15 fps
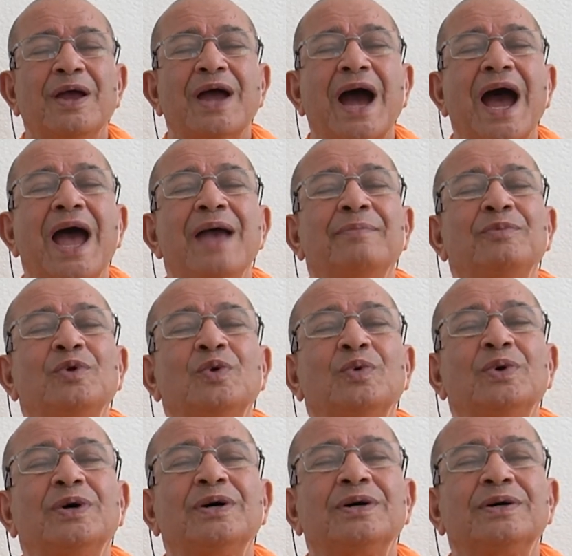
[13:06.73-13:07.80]
I am
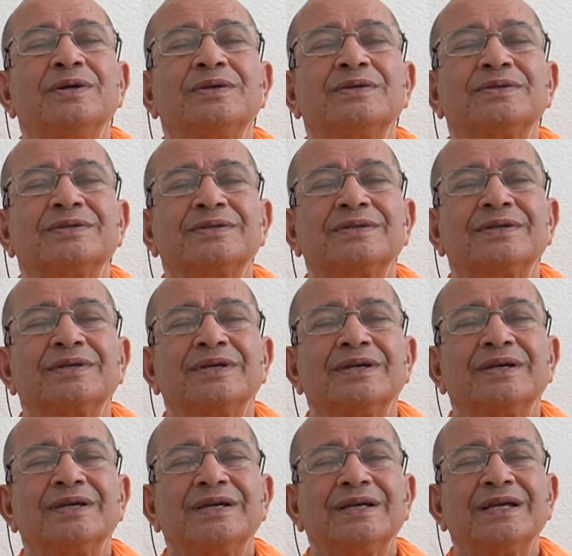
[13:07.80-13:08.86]
yours.
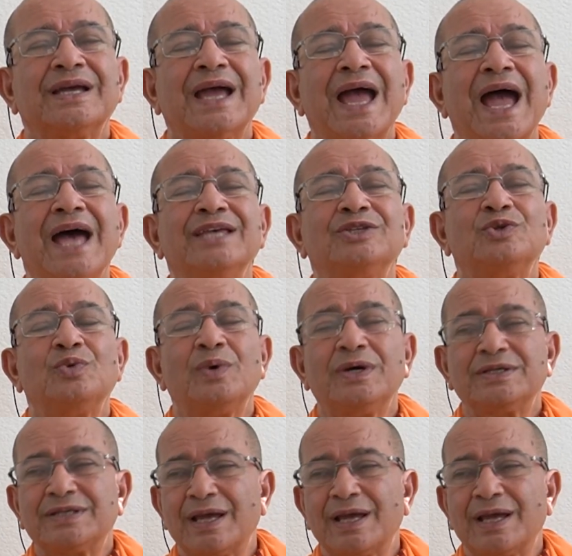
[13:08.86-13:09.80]
As yours,